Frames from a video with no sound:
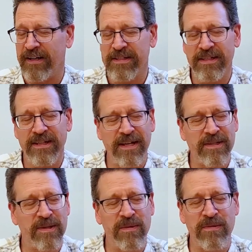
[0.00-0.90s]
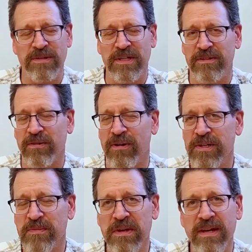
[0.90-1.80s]
It's a nice nose. It
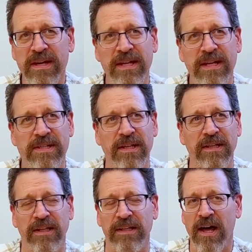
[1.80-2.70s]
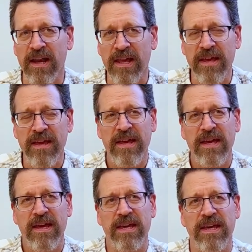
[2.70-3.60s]
draws me in. It's a little nutty.
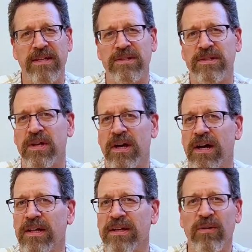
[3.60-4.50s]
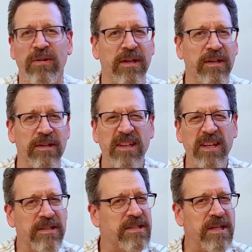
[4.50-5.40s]
It's a
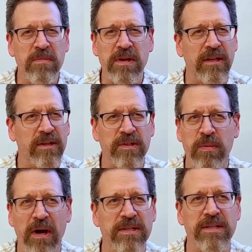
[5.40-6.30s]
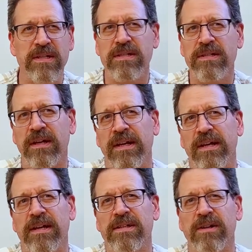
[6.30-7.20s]
little cinnamon, little spices.
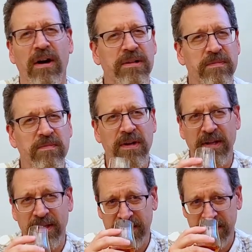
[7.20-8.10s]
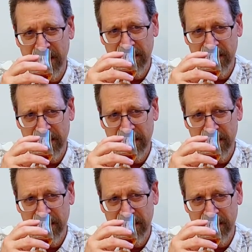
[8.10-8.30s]
It's got some vanillas.